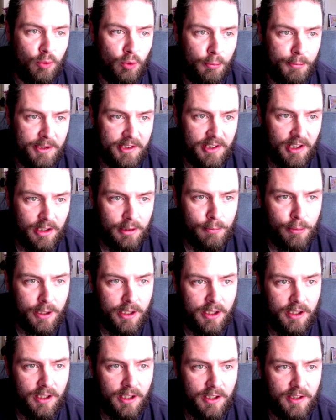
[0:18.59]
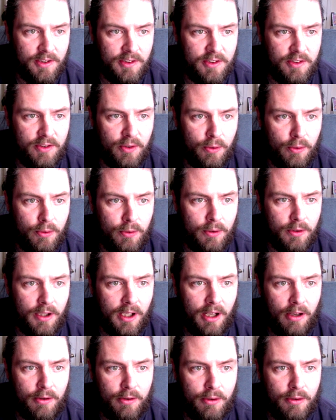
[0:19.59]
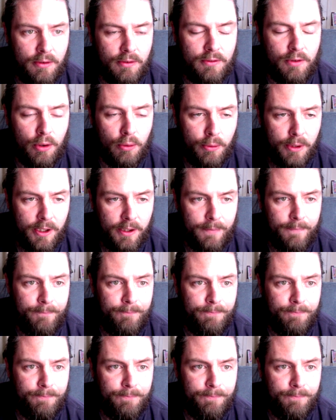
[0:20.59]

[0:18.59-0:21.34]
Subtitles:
will be celebrated in Seoul, Korea.